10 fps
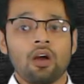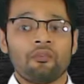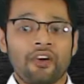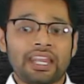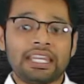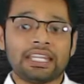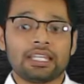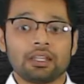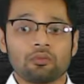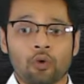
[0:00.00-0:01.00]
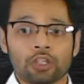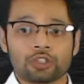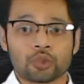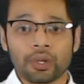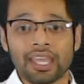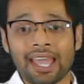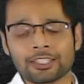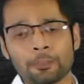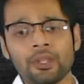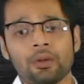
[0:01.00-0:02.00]
when he was doing
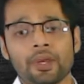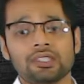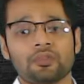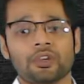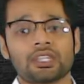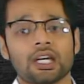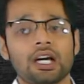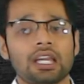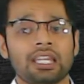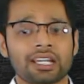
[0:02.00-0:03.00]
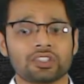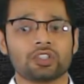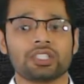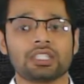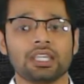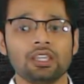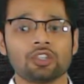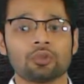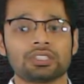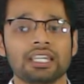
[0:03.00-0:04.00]
experiments with the electricity
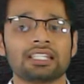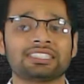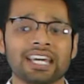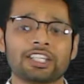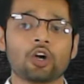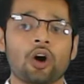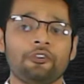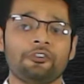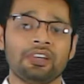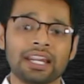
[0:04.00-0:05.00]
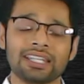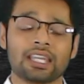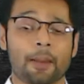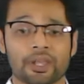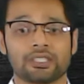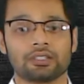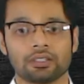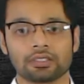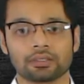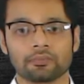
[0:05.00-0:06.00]
using a set of linked capacitors.